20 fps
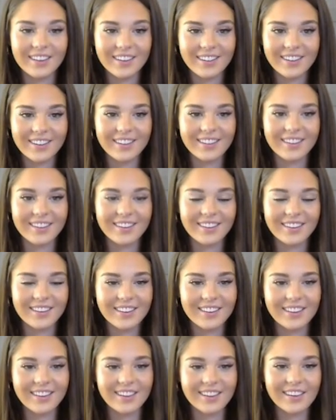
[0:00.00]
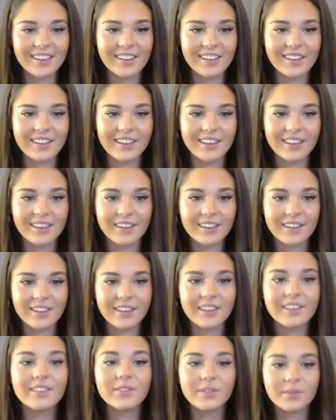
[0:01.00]

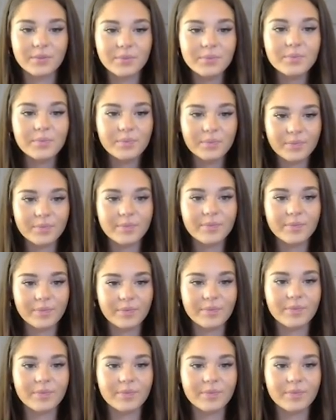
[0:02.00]
The person shown says nothing.